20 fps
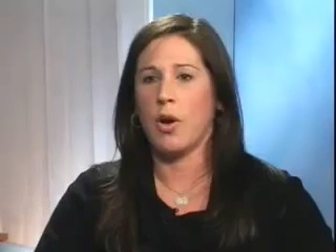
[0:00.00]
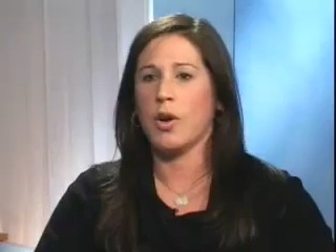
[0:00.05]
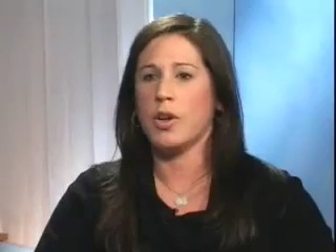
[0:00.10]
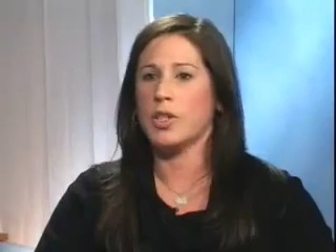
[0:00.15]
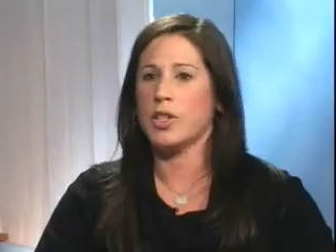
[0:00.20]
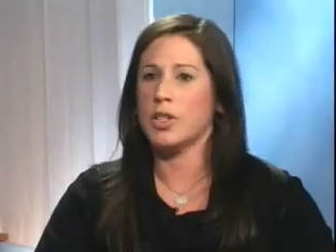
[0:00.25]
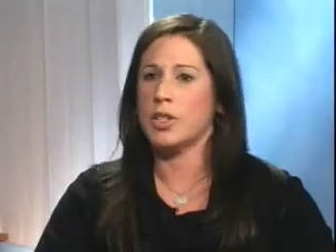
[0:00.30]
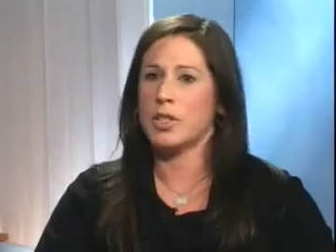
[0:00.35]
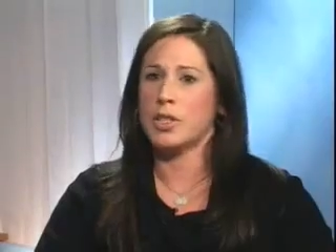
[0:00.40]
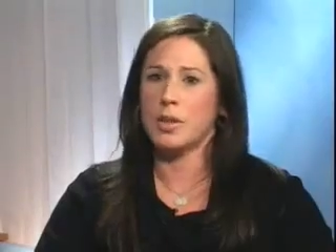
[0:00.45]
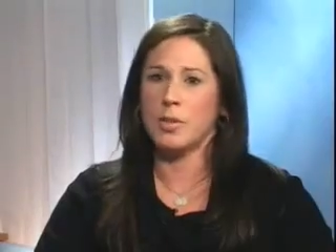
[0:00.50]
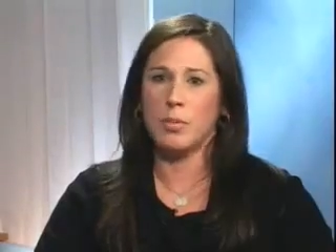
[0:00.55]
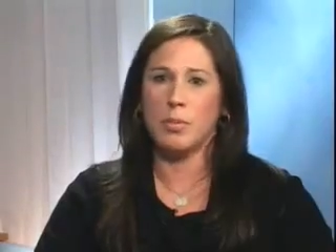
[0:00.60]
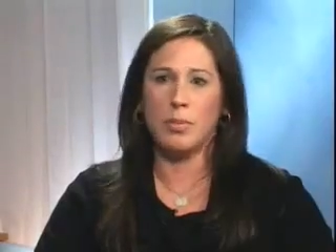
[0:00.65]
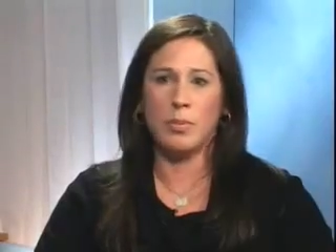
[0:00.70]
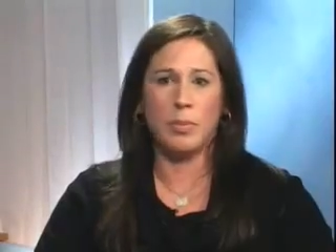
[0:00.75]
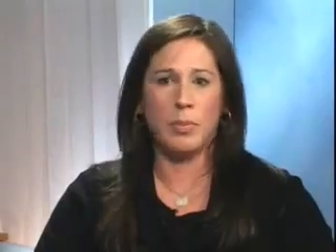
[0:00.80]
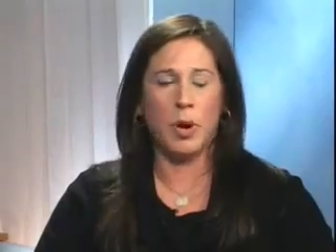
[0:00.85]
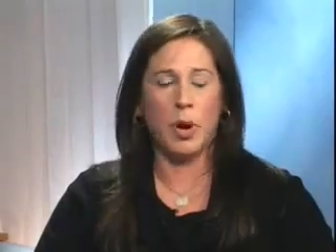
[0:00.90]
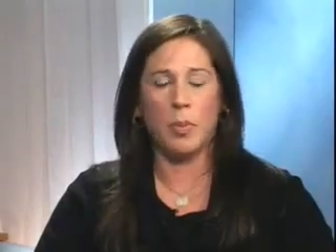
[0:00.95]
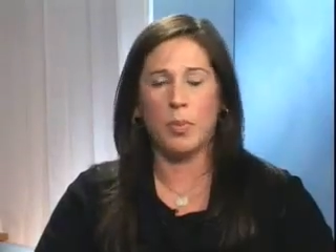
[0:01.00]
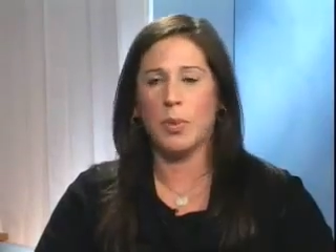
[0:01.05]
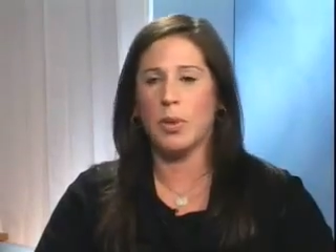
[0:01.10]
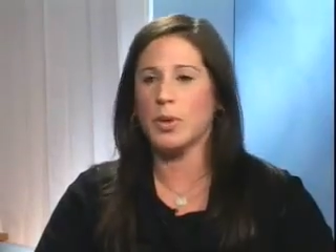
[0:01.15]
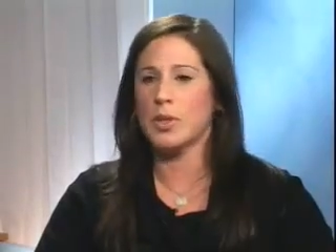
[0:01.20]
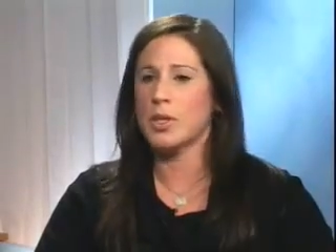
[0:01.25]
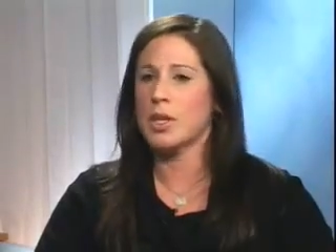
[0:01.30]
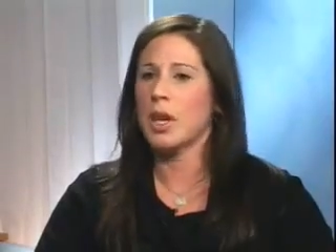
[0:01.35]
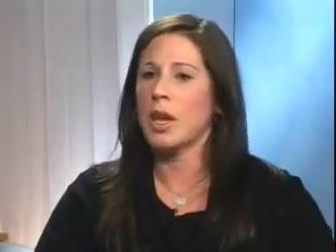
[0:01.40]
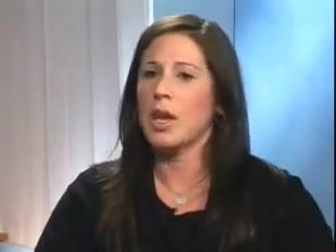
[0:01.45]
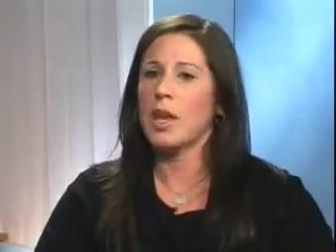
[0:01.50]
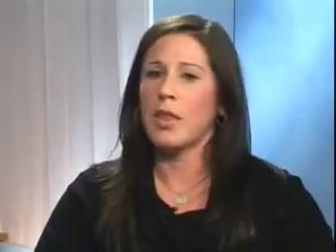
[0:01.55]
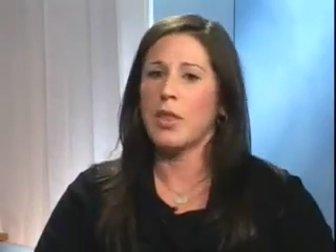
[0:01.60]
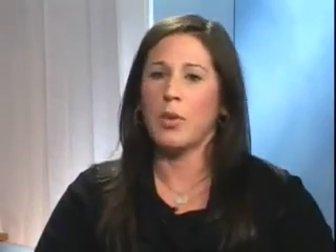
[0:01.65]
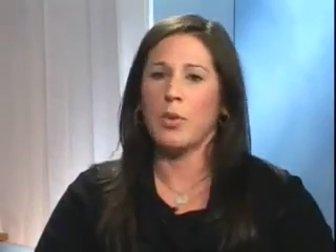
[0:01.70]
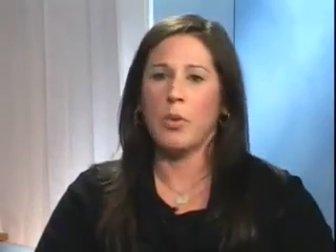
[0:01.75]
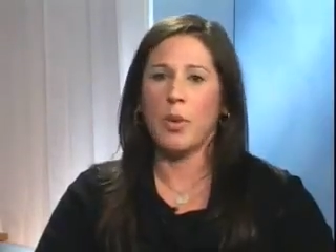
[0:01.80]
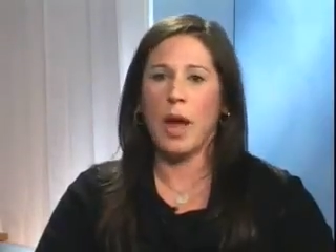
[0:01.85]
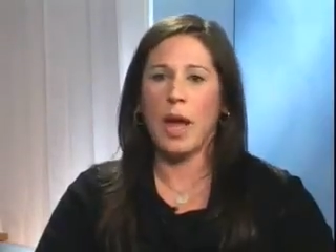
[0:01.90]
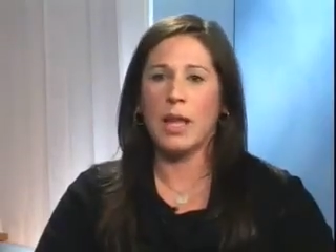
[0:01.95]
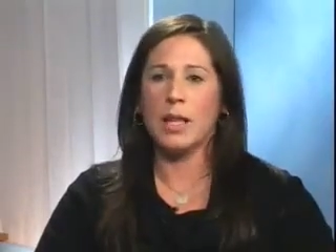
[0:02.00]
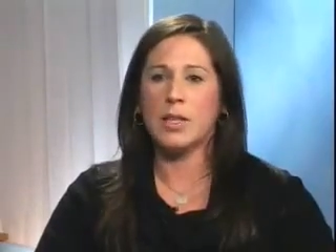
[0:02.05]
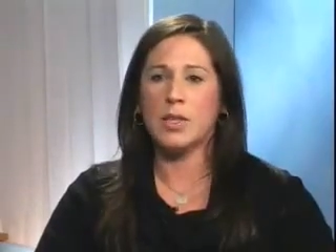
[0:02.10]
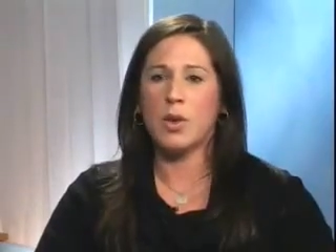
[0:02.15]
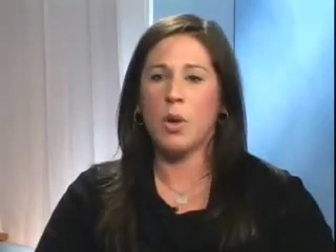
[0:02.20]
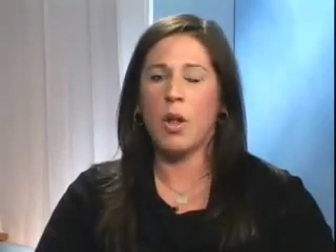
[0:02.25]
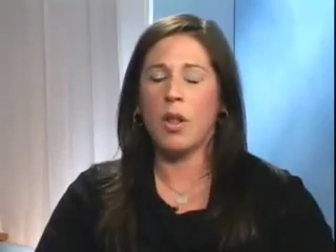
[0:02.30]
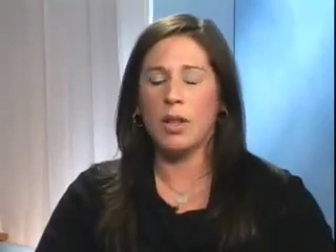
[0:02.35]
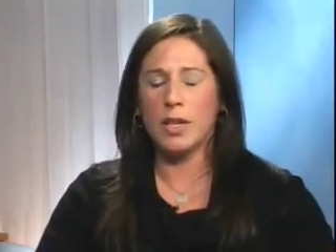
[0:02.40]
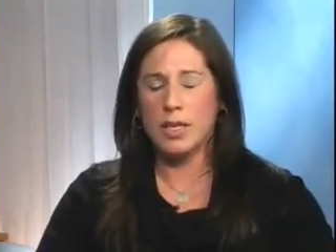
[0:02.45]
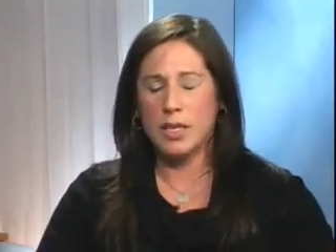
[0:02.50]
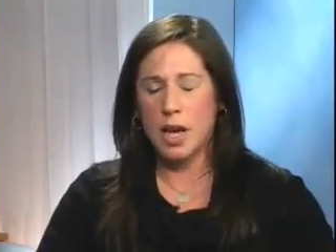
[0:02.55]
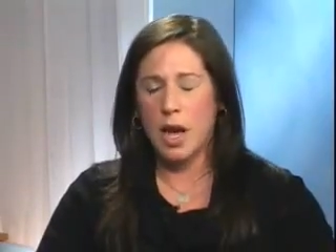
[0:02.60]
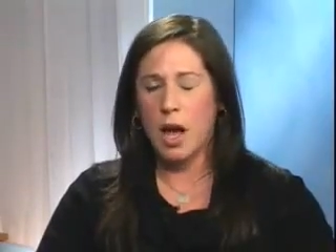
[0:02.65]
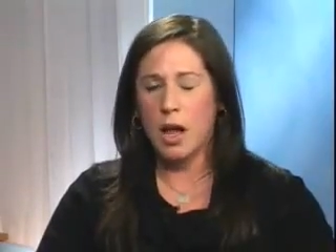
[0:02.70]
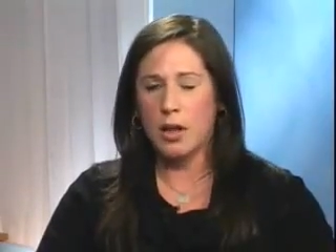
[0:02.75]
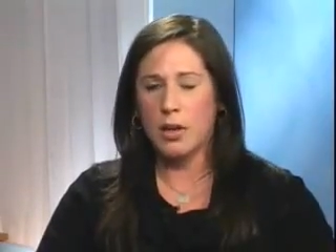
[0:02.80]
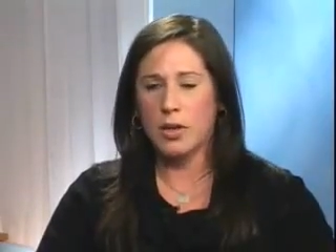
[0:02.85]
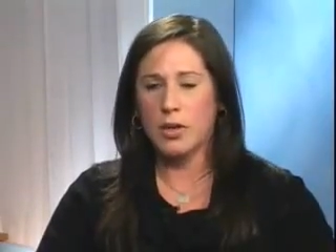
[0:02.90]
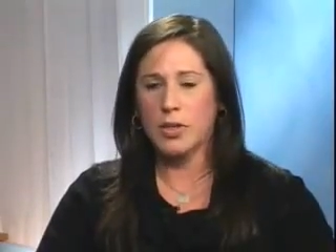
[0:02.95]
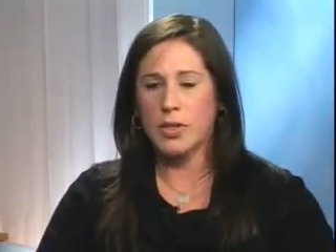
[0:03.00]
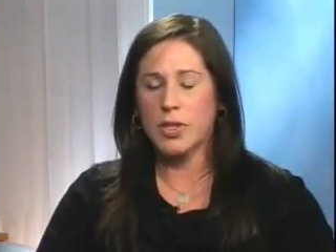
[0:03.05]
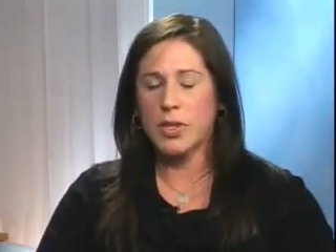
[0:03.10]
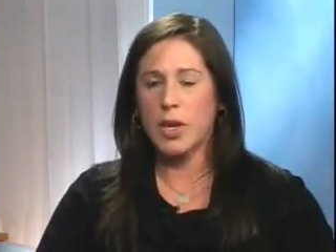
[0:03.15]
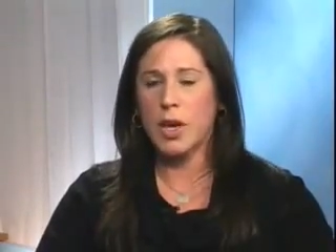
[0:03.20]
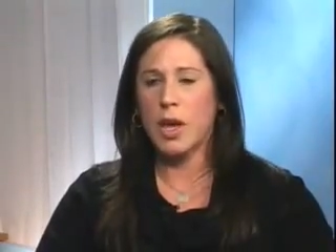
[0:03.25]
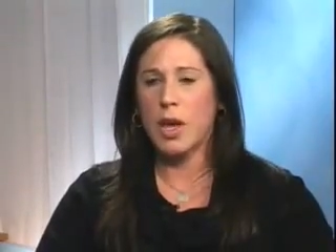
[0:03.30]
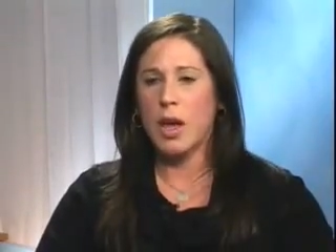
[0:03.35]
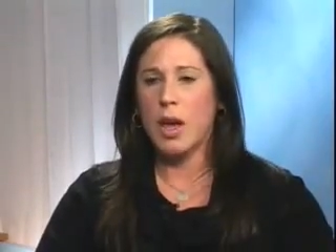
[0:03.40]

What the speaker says: oranges, the purples, the reds, all these colors